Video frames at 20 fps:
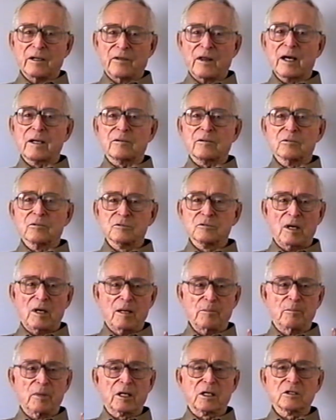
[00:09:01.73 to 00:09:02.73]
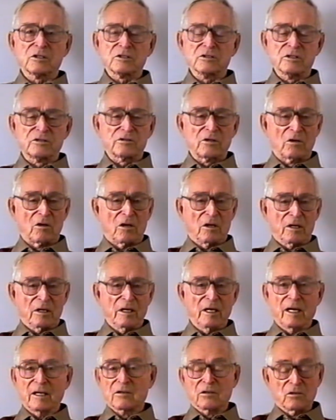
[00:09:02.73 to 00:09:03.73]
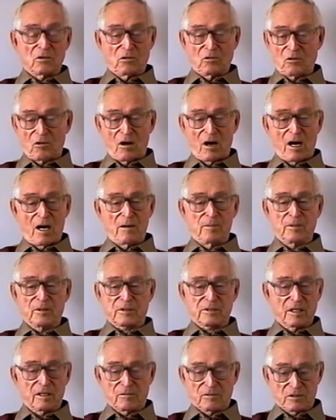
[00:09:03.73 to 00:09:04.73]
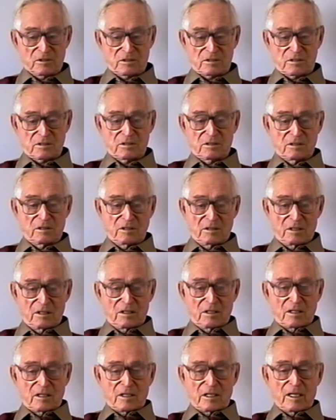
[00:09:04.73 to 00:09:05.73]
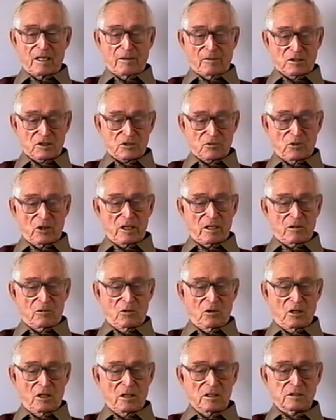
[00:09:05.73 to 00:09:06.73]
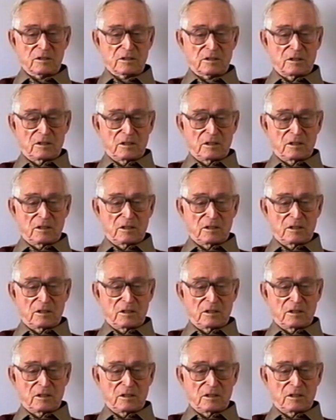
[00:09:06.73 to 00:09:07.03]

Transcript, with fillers: That was my biggest deterrent. Now, I don't know why, but that was the way it was.